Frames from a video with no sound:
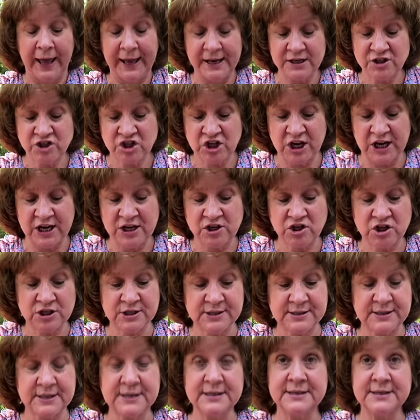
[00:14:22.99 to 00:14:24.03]
it
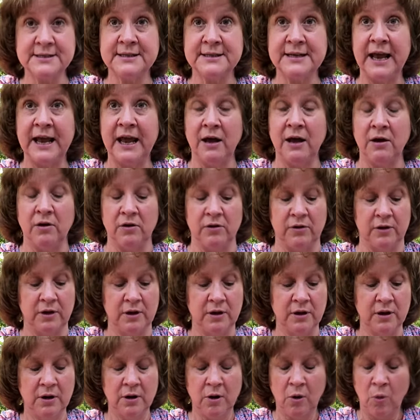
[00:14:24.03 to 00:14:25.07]
changes the sound.
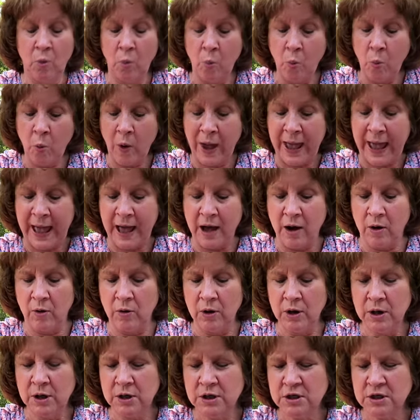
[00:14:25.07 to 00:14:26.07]
Wow!